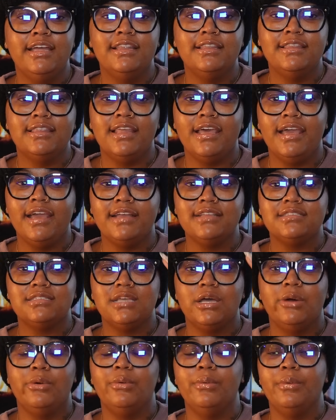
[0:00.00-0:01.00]
let
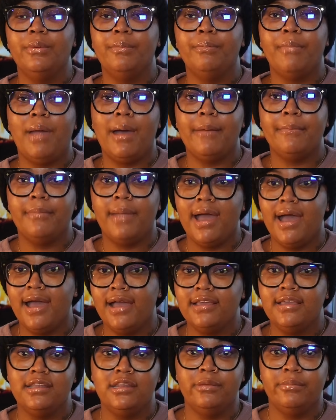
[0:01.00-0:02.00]
my
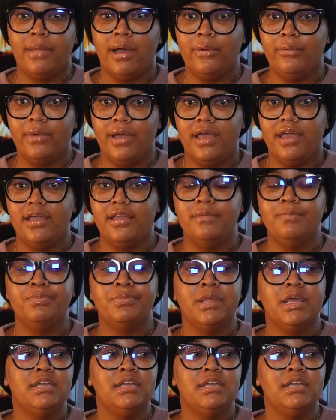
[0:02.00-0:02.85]
mind get in my way,